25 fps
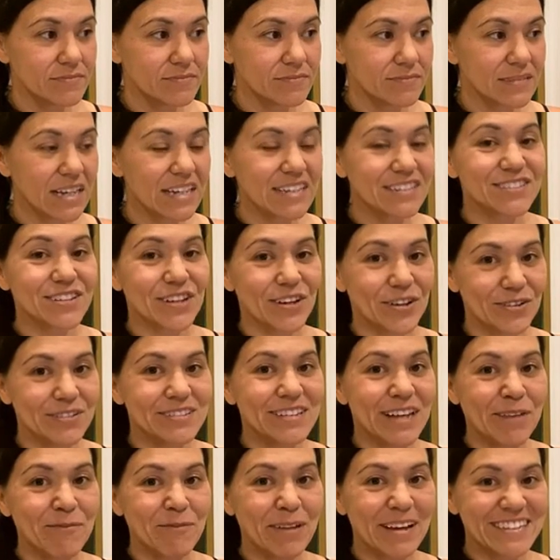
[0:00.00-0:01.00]
So does
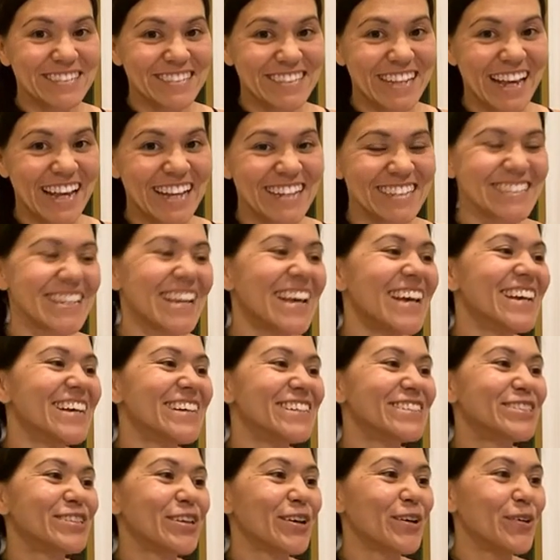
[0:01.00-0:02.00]
that make sense?
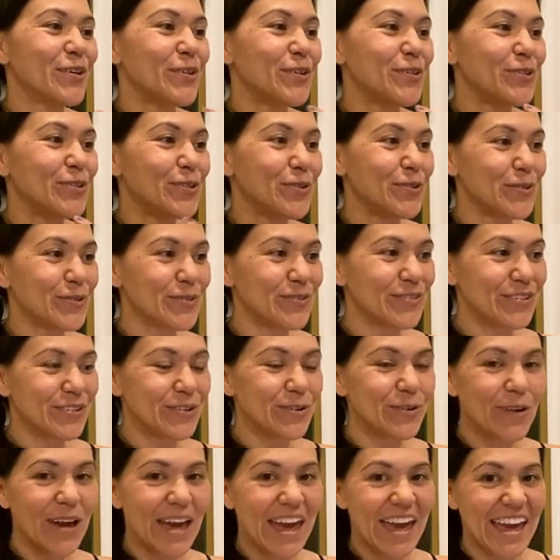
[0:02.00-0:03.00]
So you
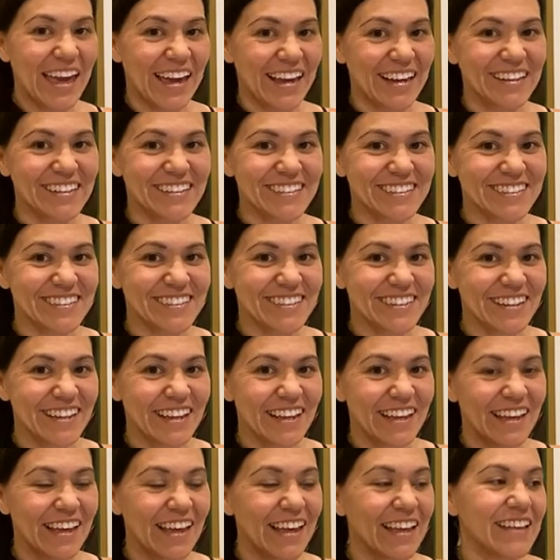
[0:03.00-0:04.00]
you ate
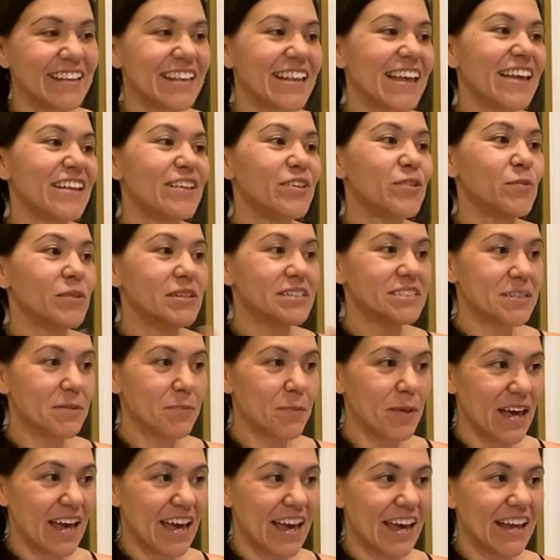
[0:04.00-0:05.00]
and then you went to
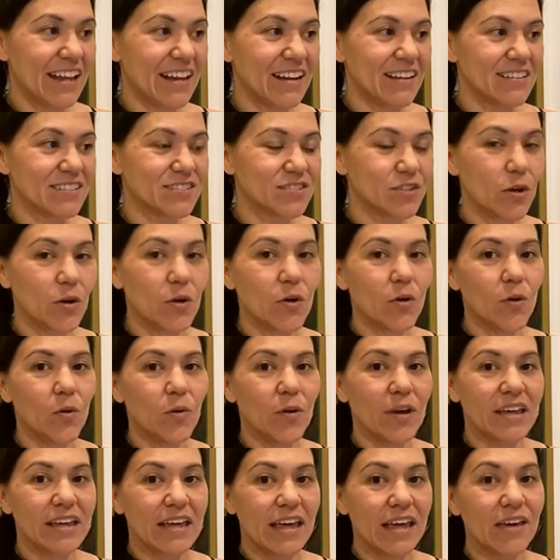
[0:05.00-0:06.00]
bed. So
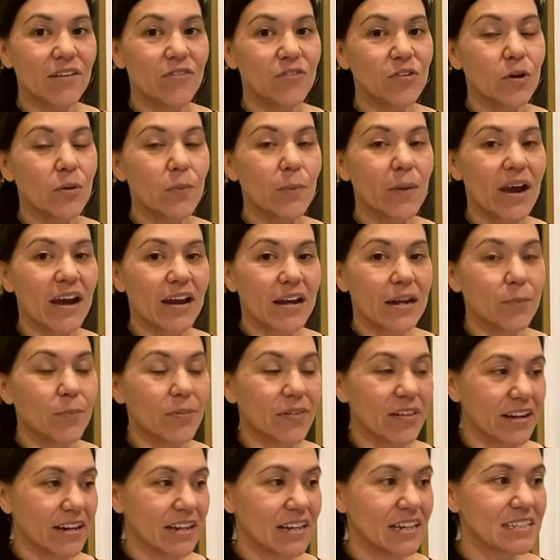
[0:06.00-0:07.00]
it gave your body
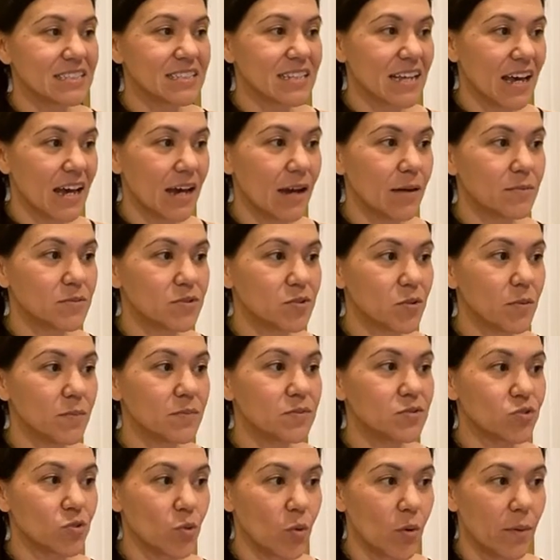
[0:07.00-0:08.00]
plenty of time to
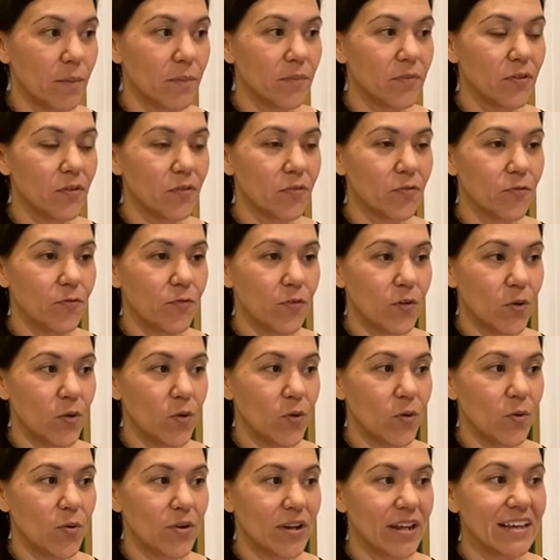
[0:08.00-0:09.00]
absorb the
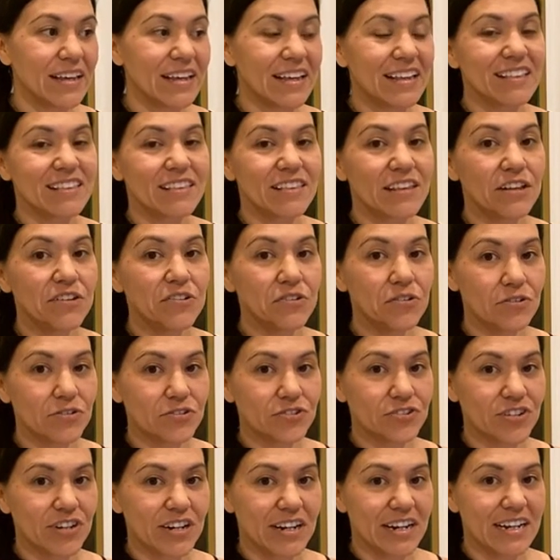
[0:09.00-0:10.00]
food and get the
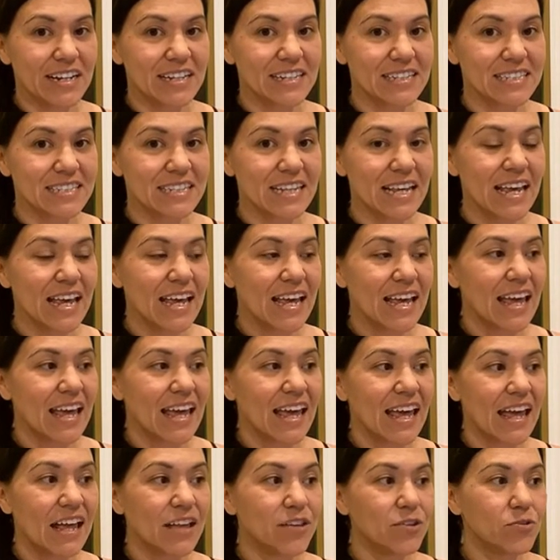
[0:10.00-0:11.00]
nutrients
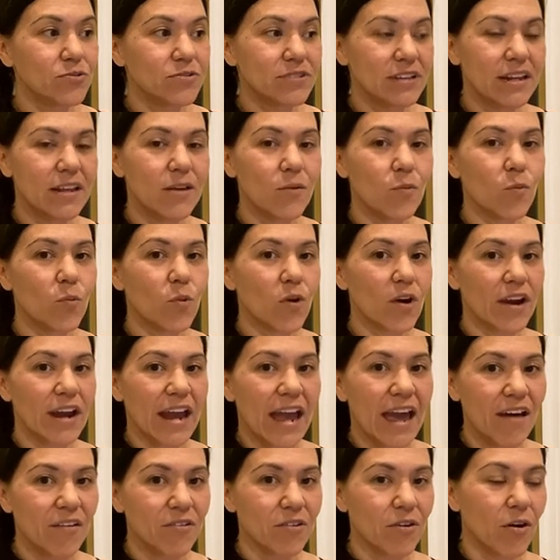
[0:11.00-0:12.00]
and you didn't work
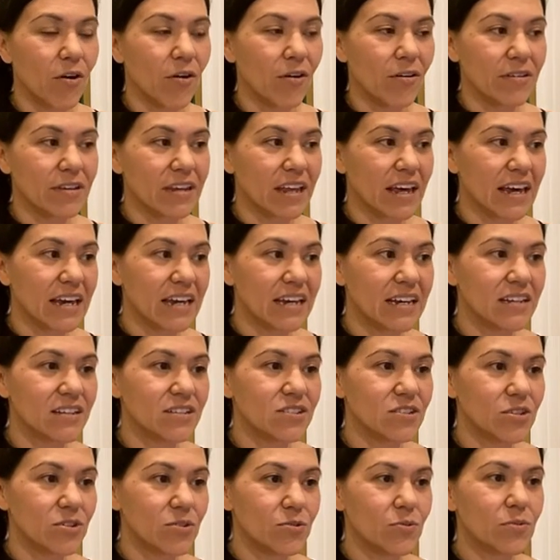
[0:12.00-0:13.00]
out all night.
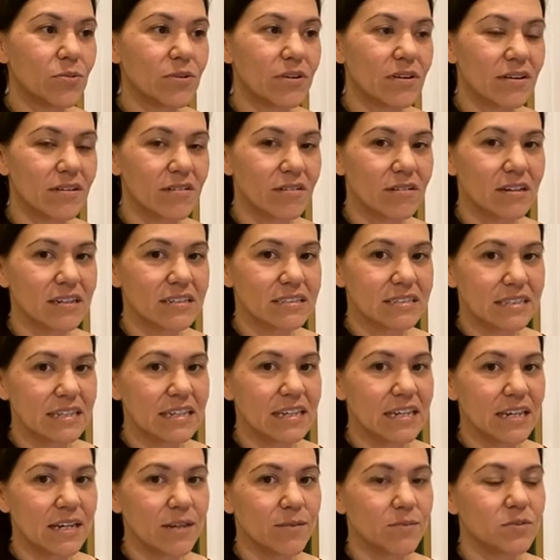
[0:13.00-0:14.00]
You were
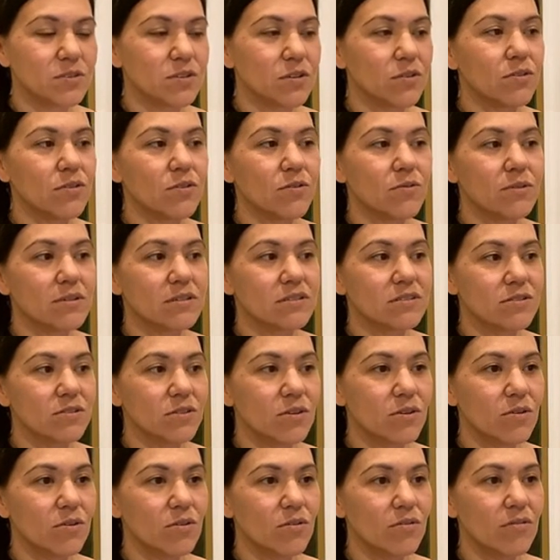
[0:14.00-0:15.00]
asleep, so there was
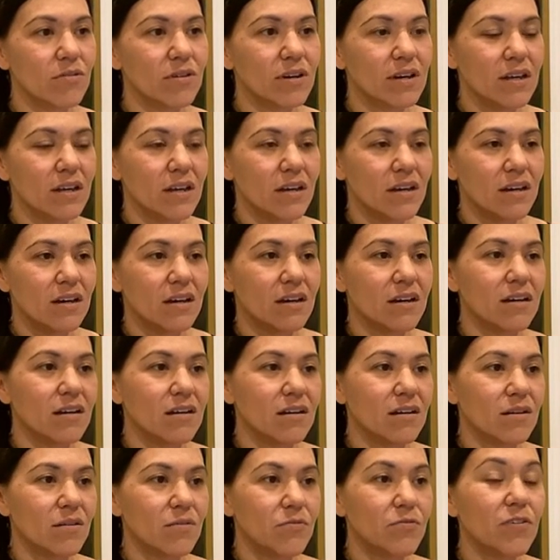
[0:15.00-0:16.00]
no
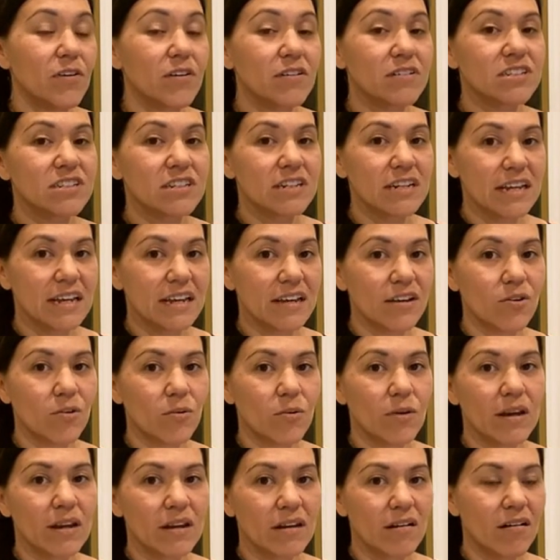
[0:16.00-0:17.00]
um, functioning
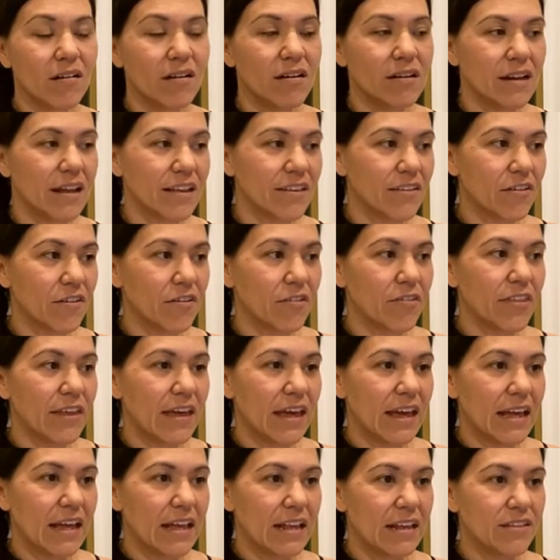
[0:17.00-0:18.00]
going on other
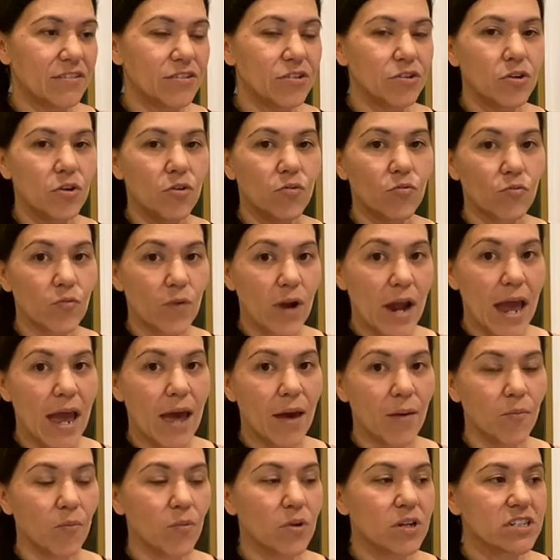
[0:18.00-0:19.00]
than you know
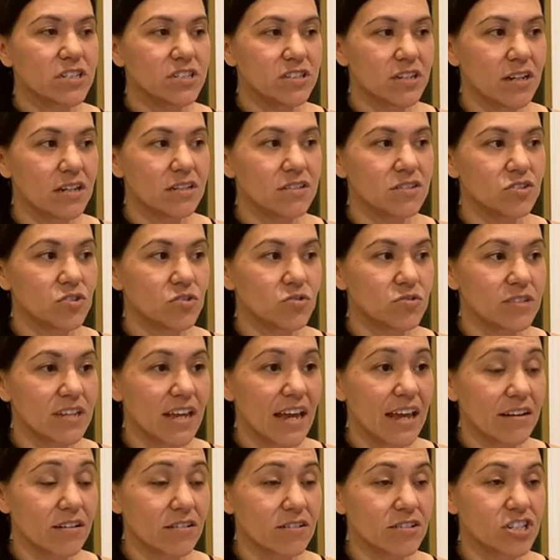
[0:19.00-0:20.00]
REM, which does use
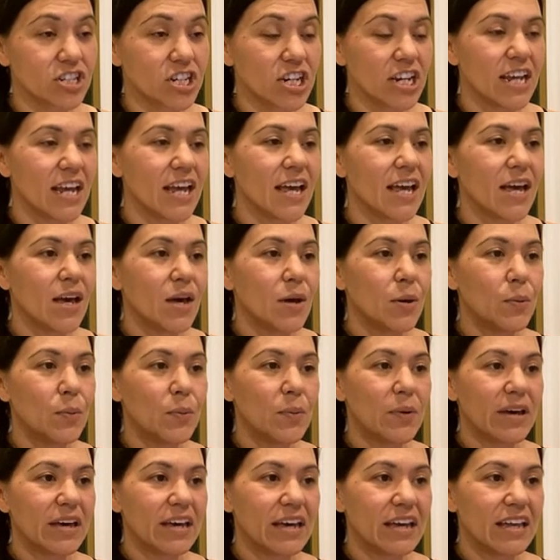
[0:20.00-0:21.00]
energy,
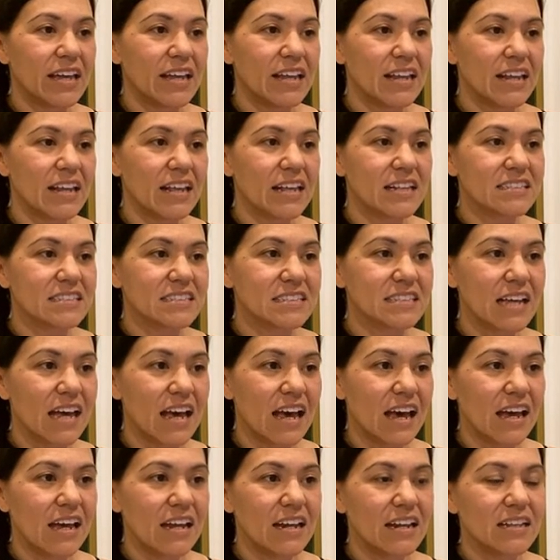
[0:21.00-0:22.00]
but it's
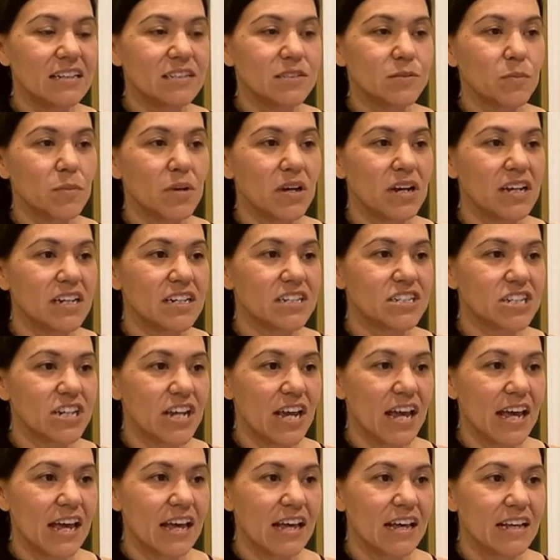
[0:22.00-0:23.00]
not as much
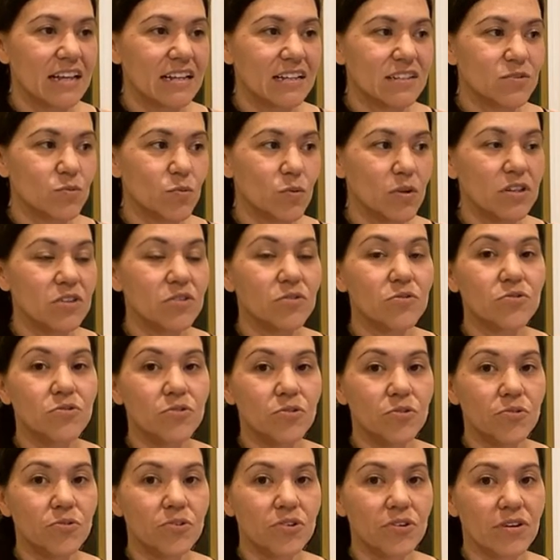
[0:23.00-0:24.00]
as what you
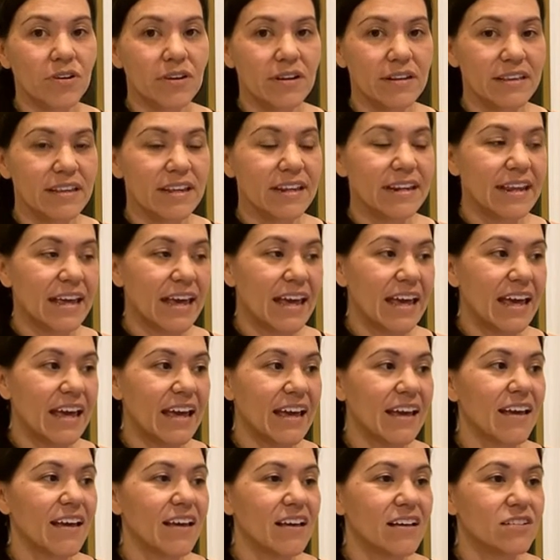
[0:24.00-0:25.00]
do during the
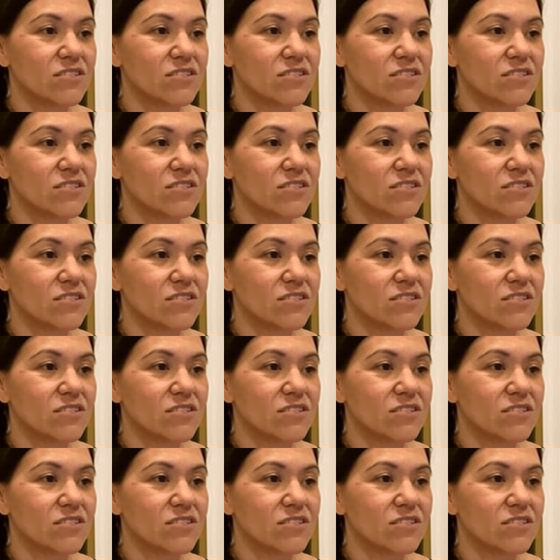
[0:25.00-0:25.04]
day.